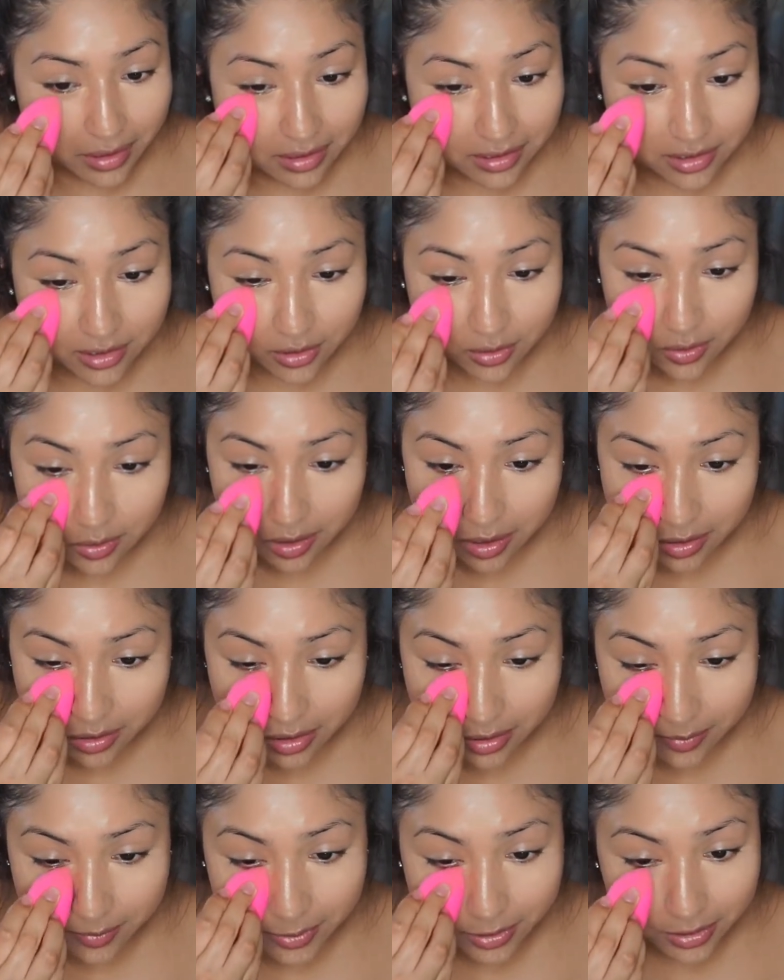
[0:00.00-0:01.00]
So all
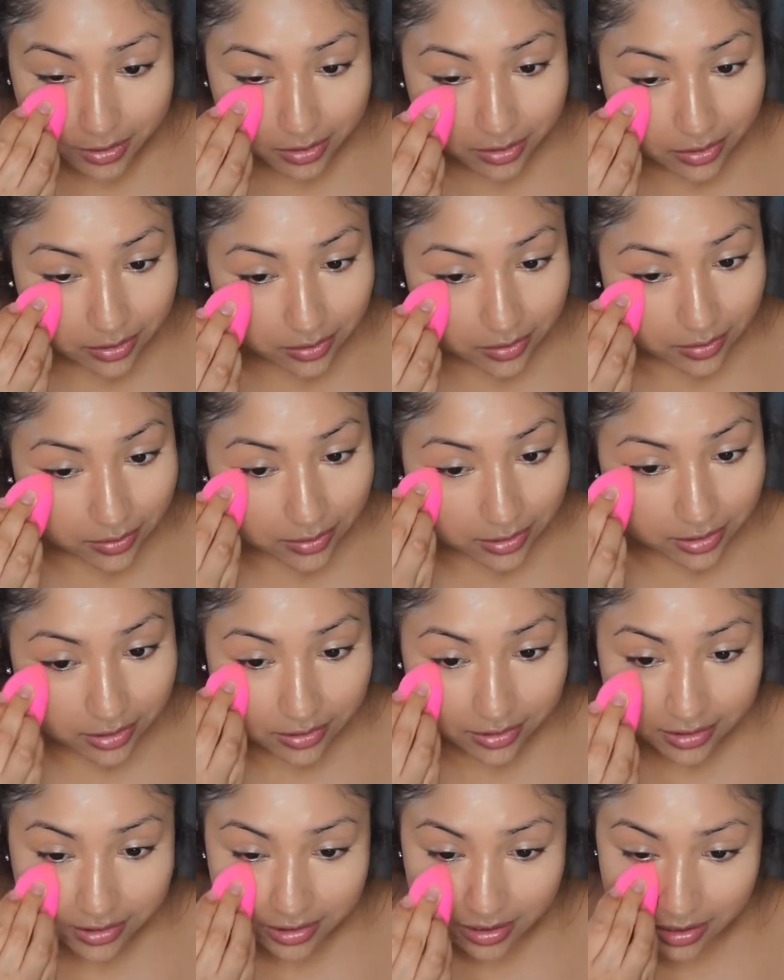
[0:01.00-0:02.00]
I'm gonna do is
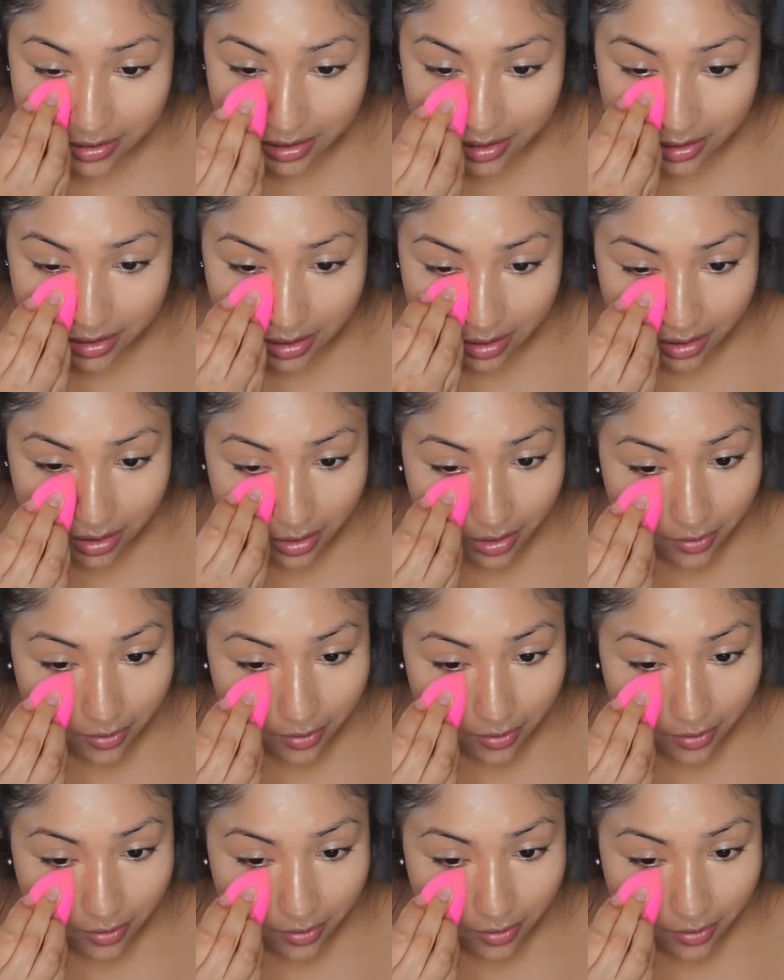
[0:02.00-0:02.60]
use the